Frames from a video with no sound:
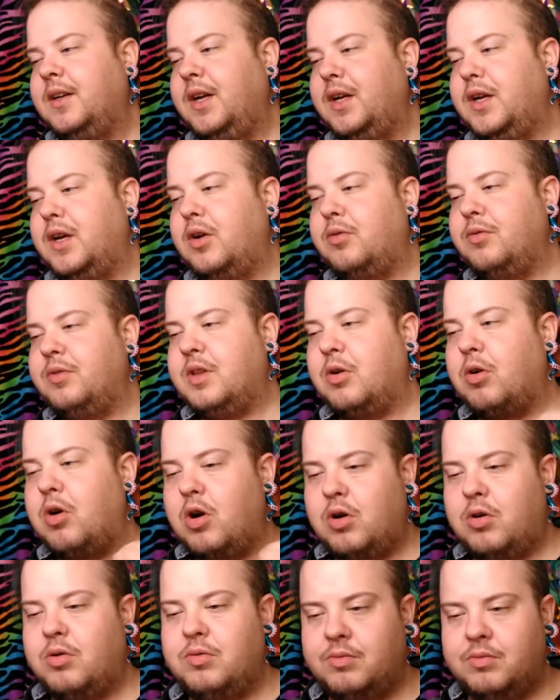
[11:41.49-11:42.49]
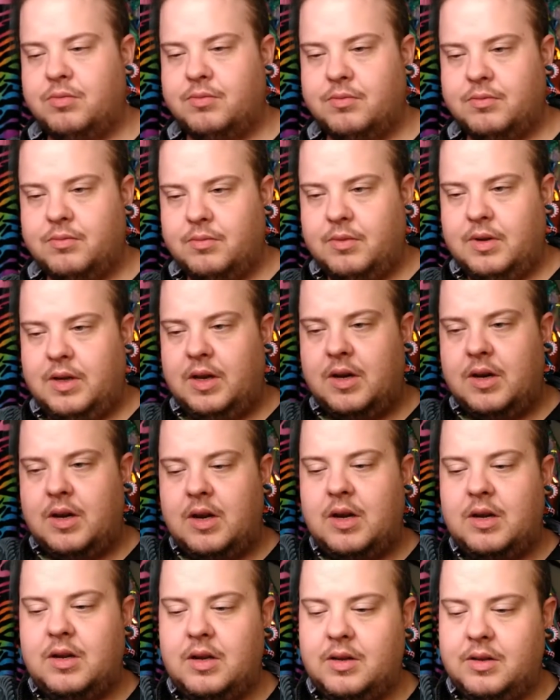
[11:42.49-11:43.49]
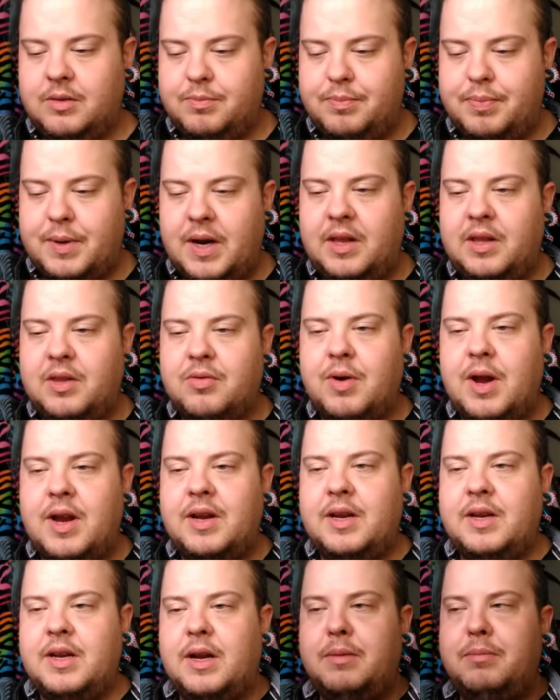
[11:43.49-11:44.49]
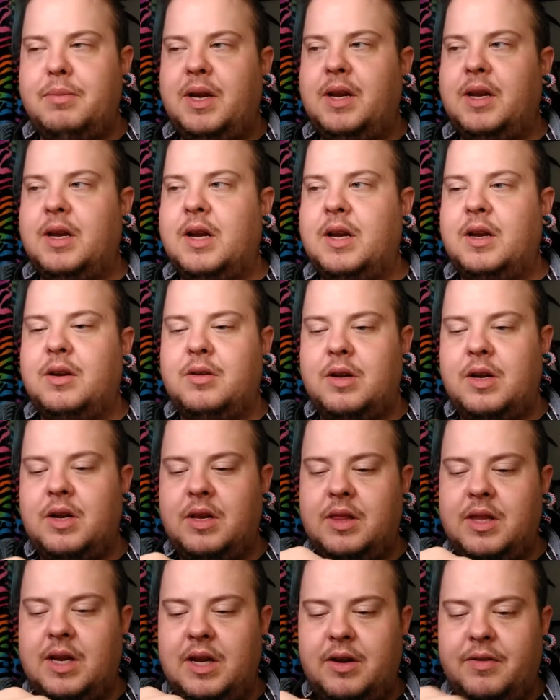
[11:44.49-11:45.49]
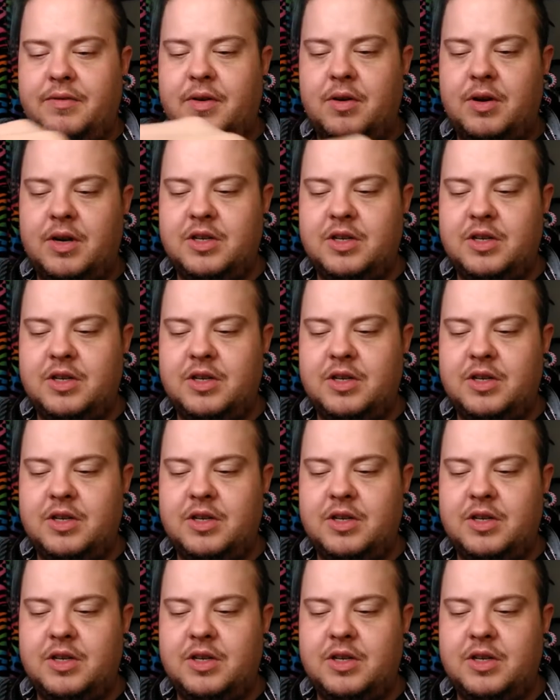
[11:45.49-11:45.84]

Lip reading: You know, they're all, by threaded, I mean, I think I've